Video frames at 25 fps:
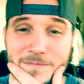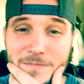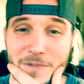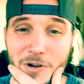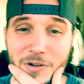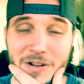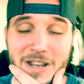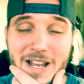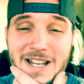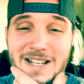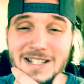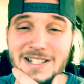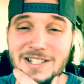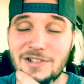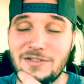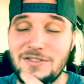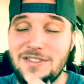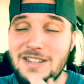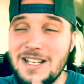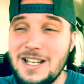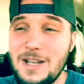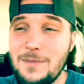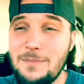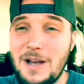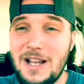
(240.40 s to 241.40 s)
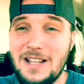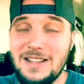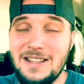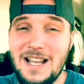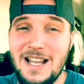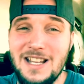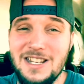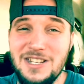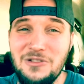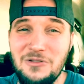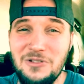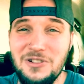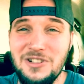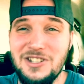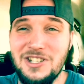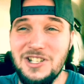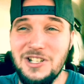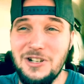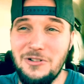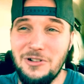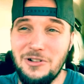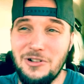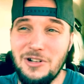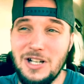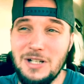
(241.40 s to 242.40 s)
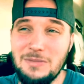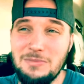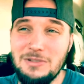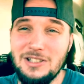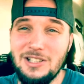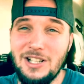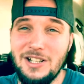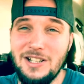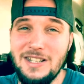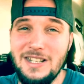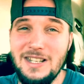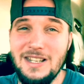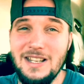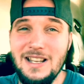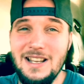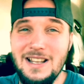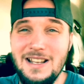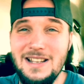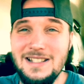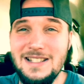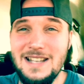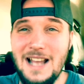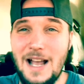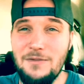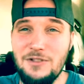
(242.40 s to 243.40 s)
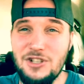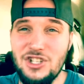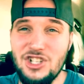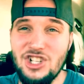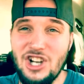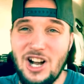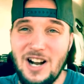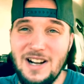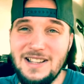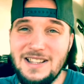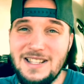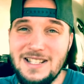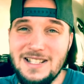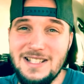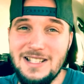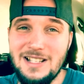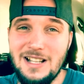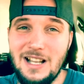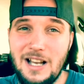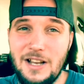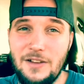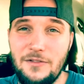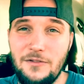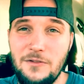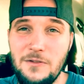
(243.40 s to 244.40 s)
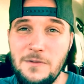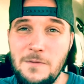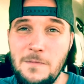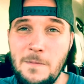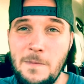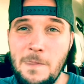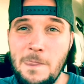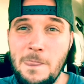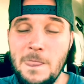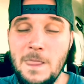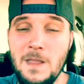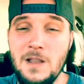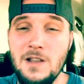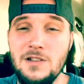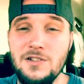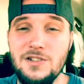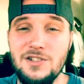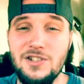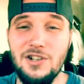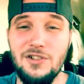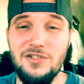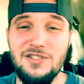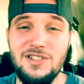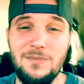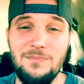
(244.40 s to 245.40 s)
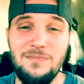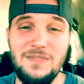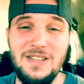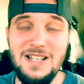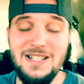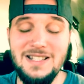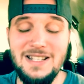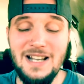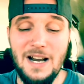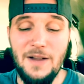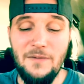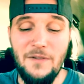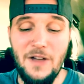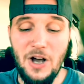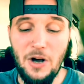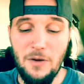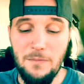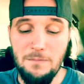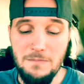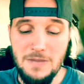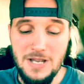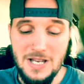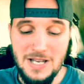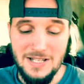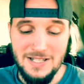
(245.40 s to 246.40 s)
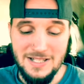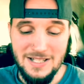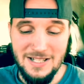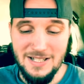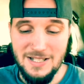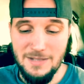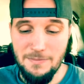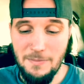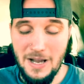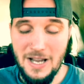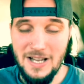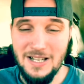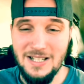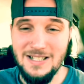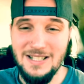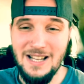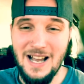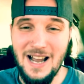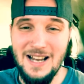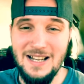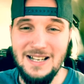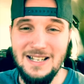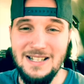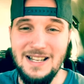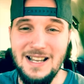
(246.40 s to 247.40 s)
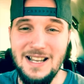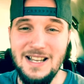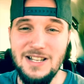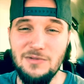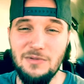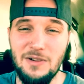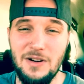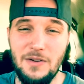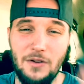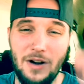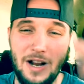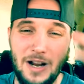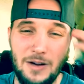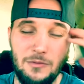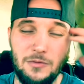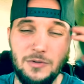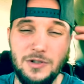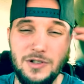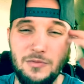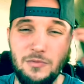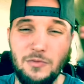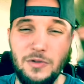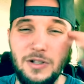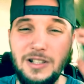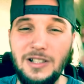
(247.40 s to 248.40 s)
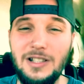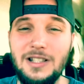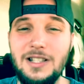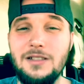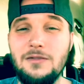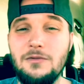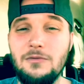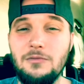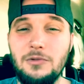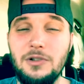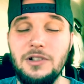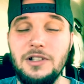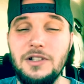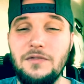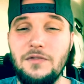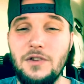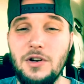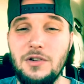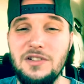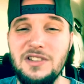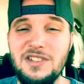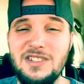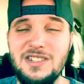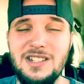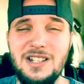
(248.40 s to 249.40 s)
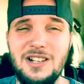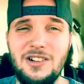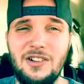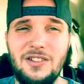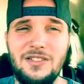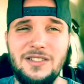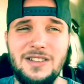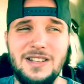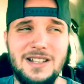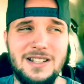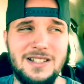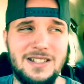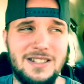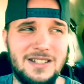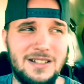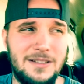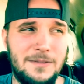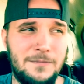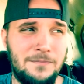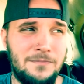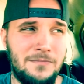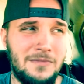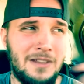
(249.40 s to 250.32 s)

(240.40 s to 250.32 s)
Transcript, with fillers: Okay, so think about that. You are so incredibly lucky to have a shot at this life. So, some things that have helped me since my anxiety days, whenever I was really, really focused in on this,